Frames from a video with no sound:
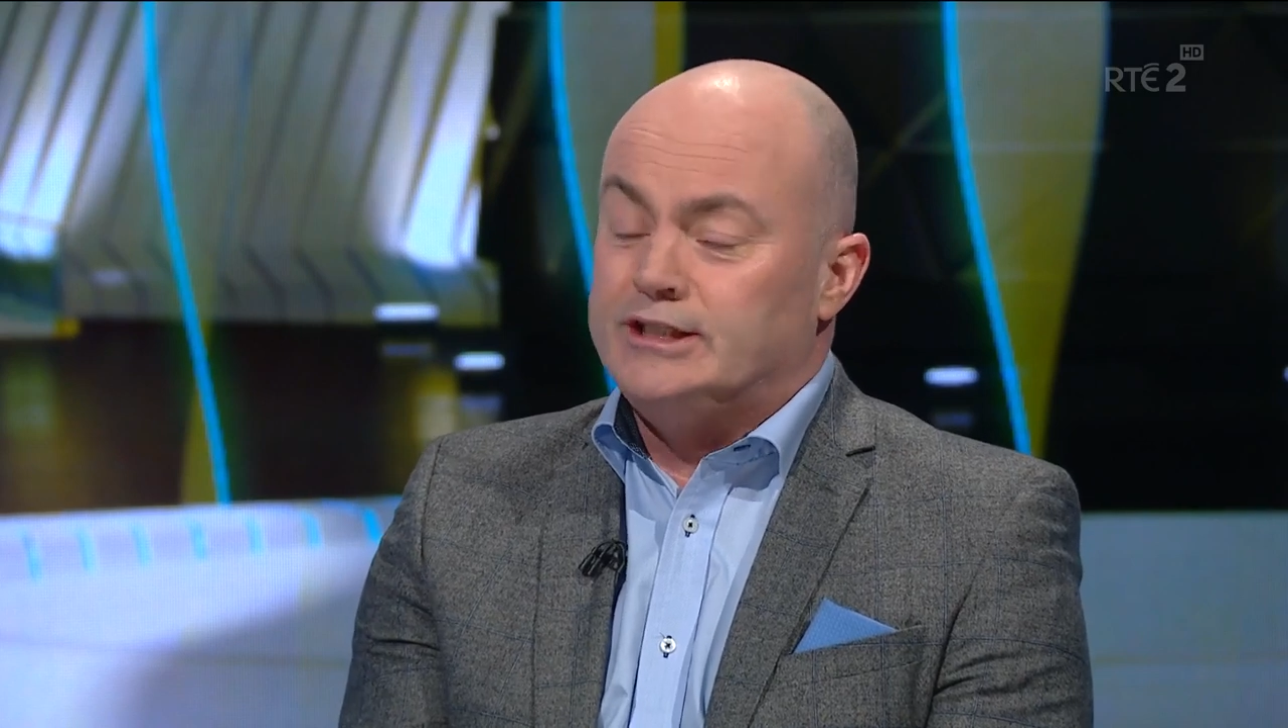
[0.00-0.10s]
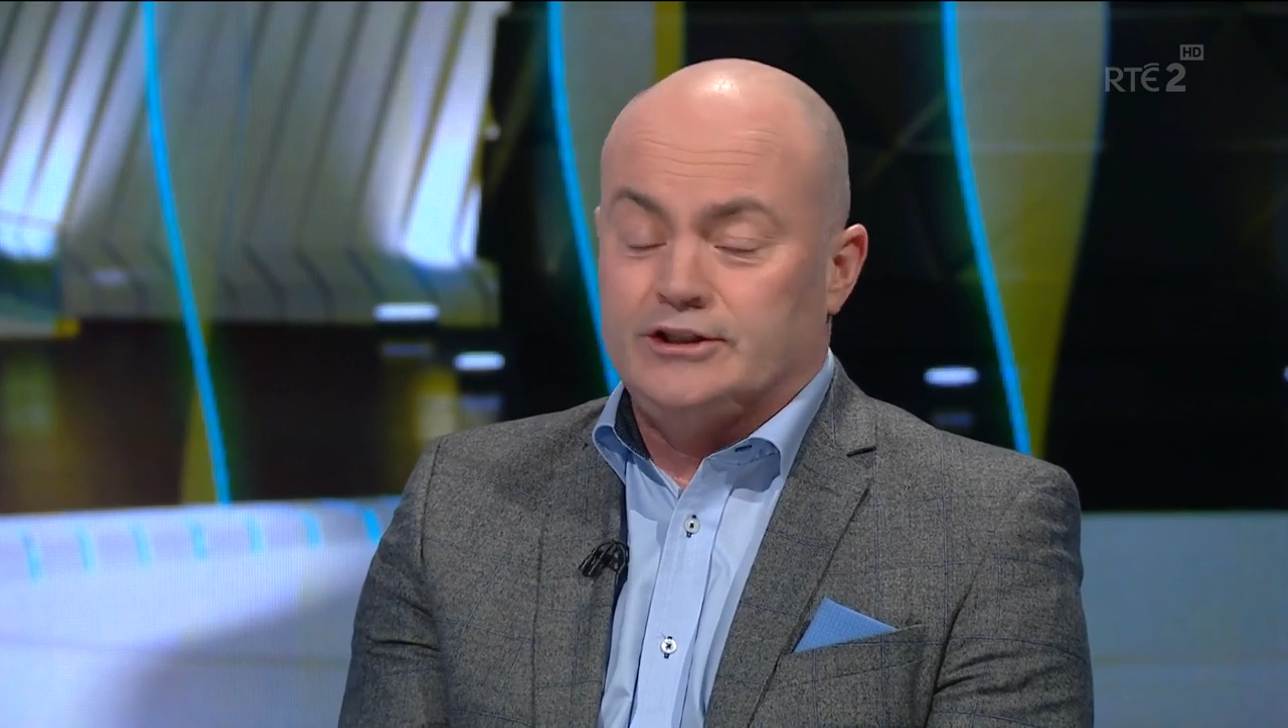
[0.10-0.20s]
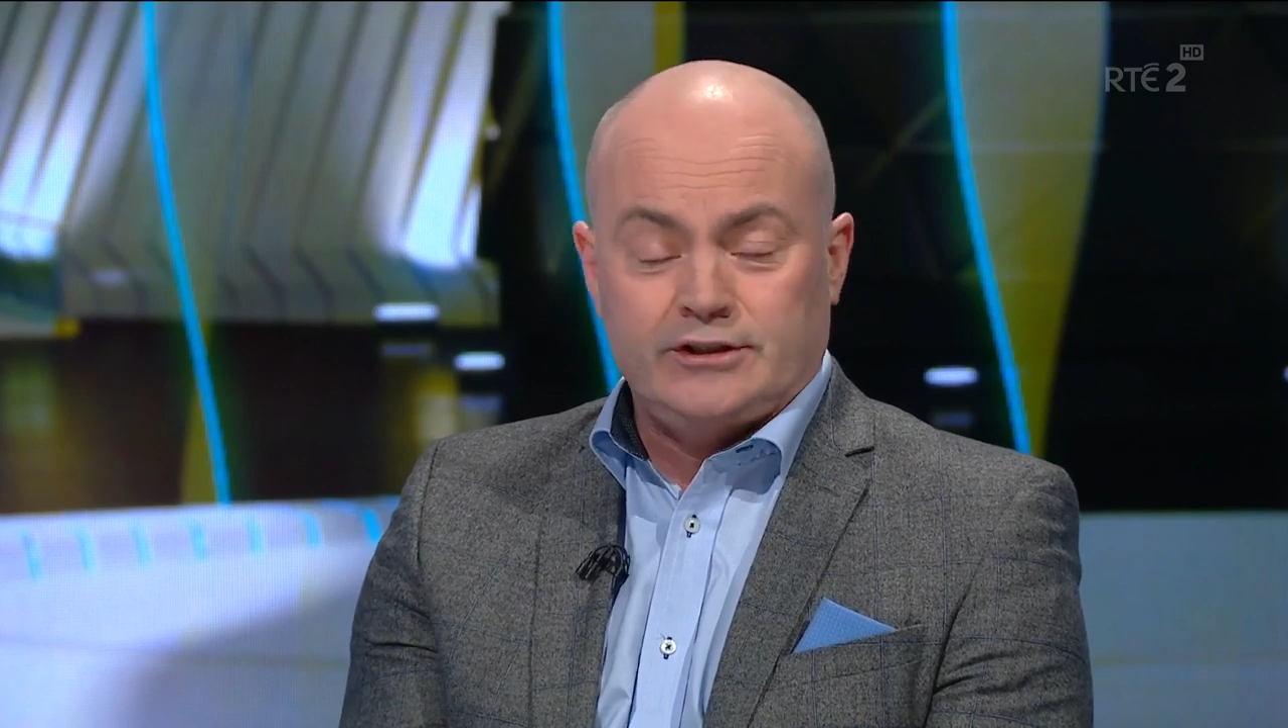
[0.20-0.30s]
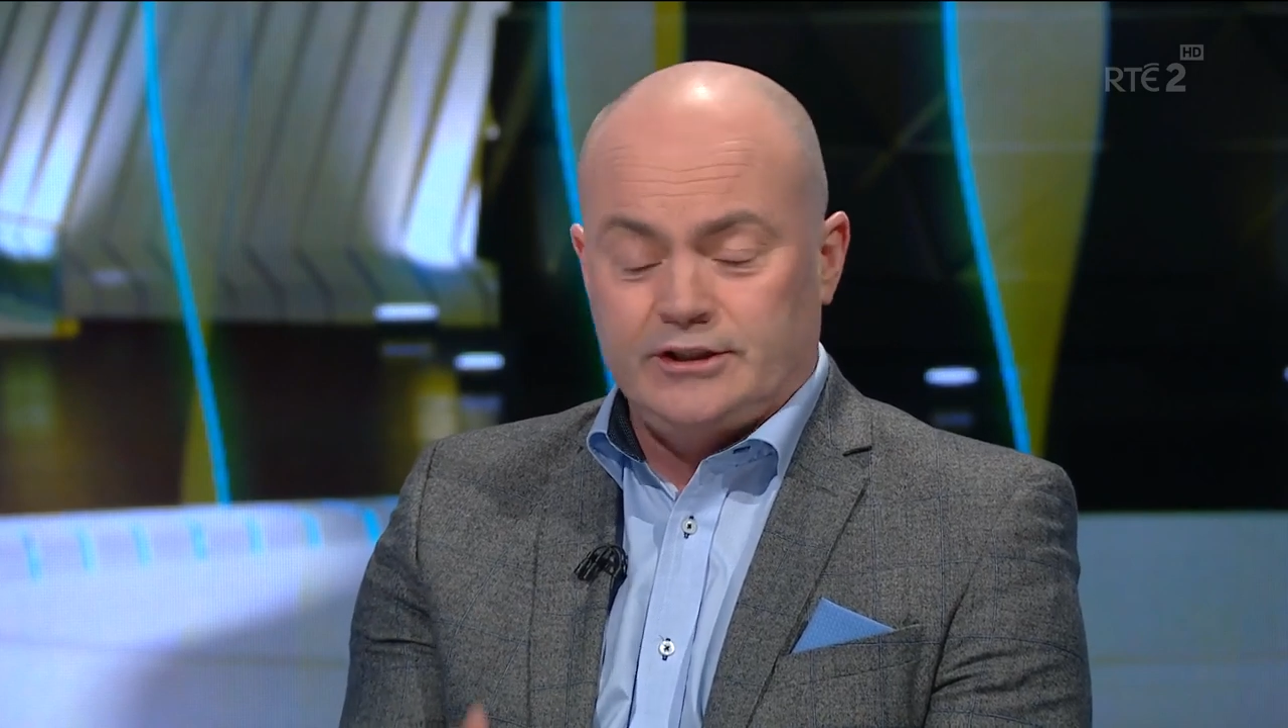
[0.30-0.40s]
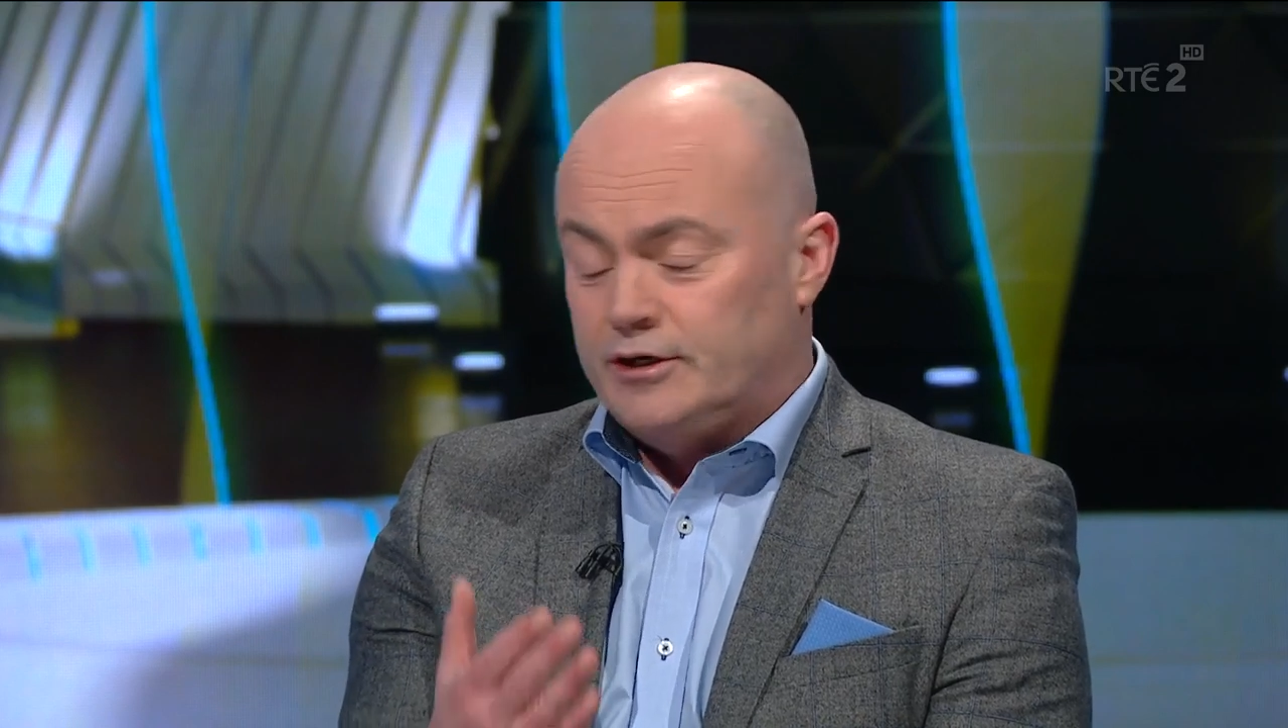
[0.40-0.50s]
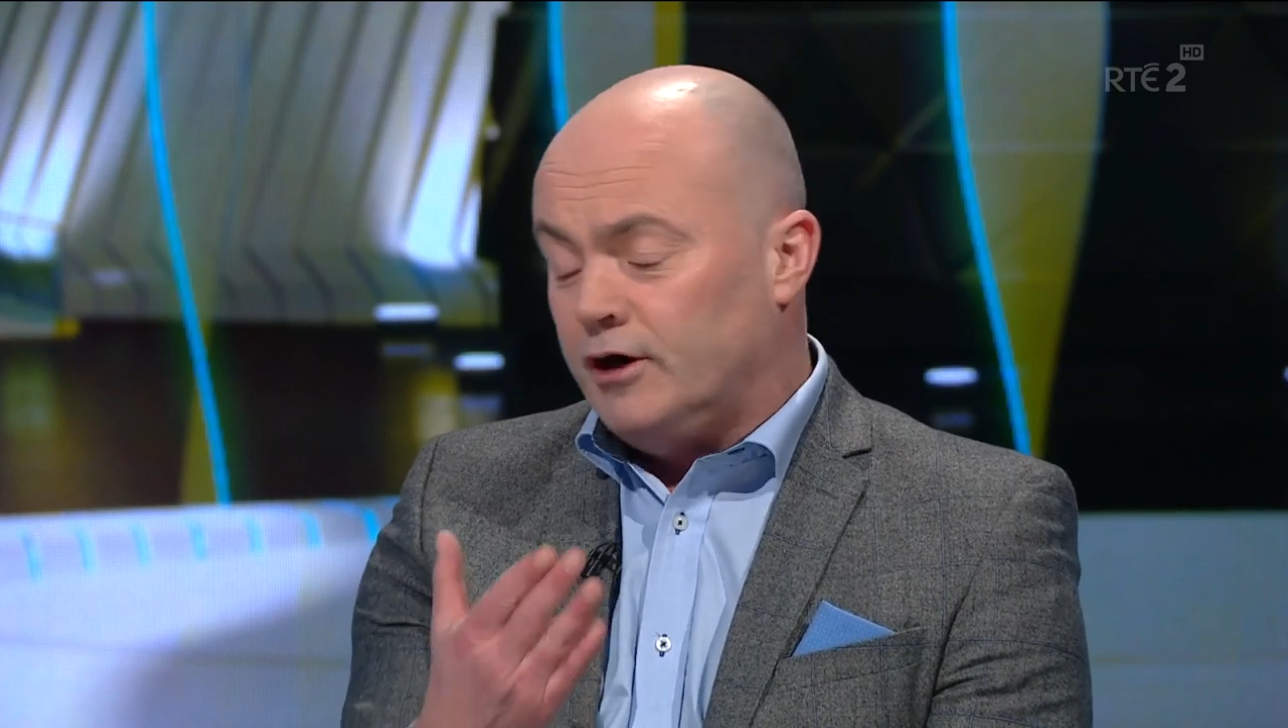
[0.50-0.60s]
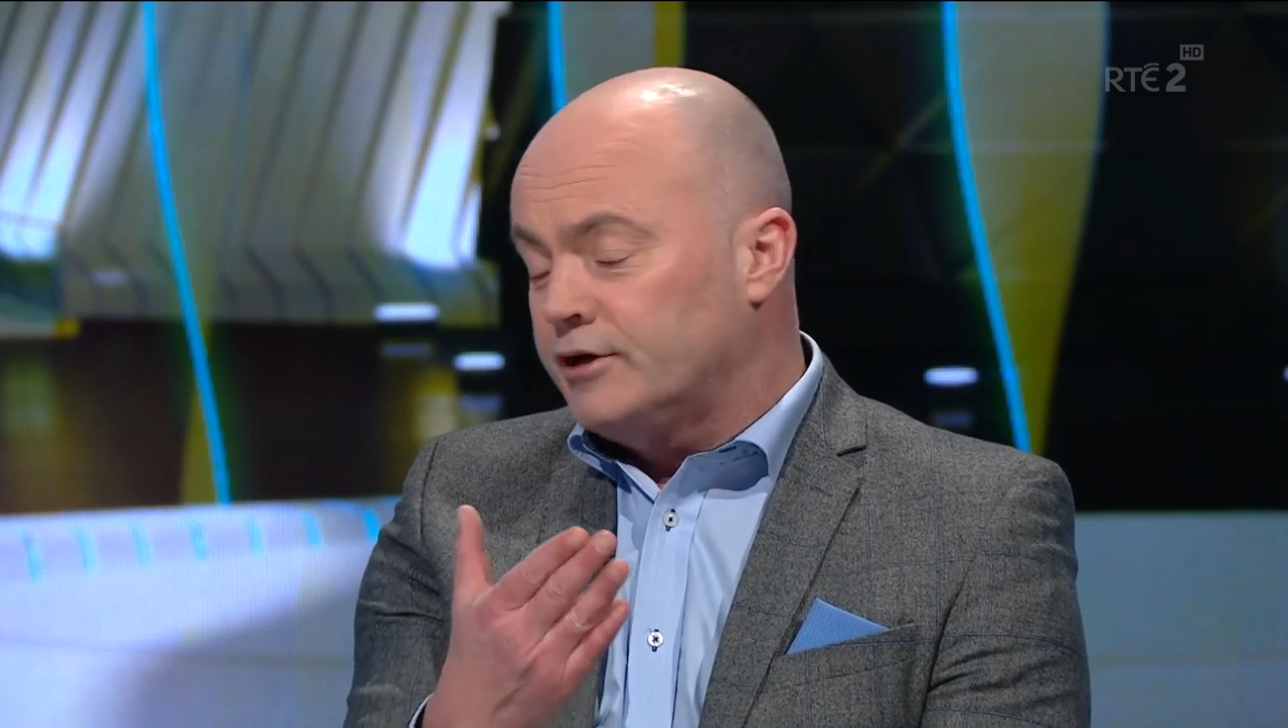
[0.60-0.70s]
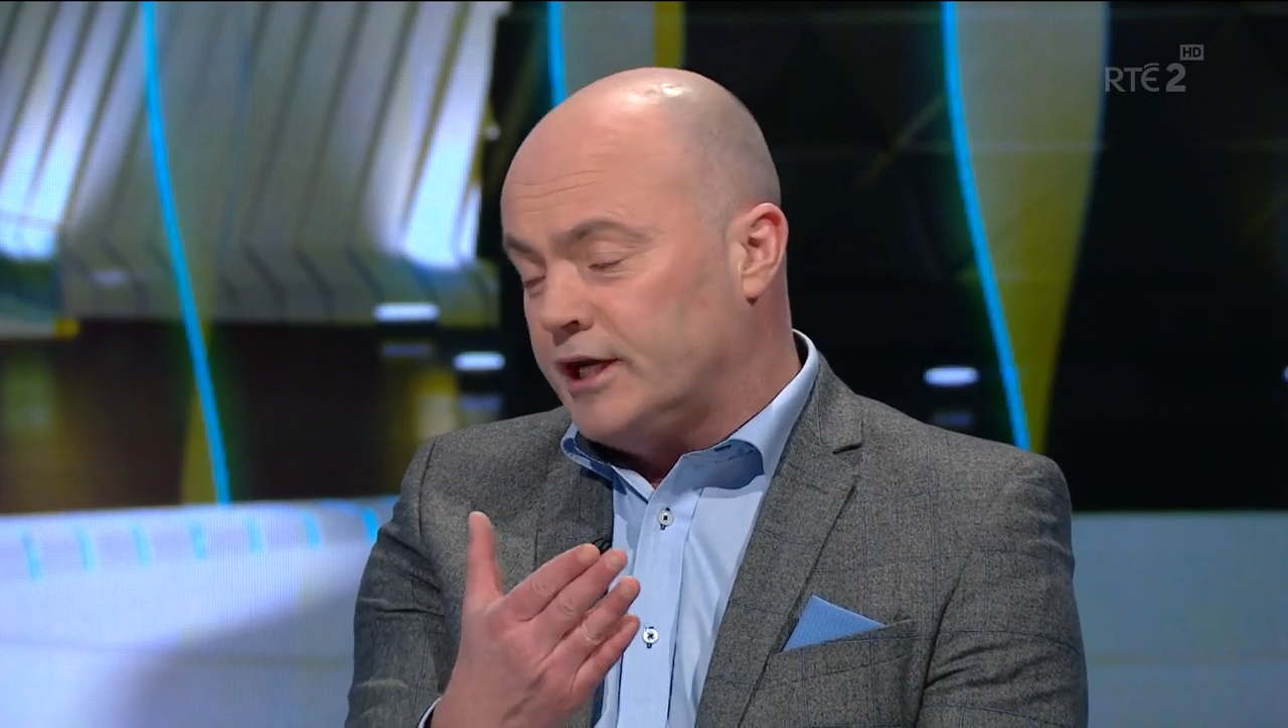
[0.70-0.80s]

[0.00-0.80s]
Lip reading: and you heard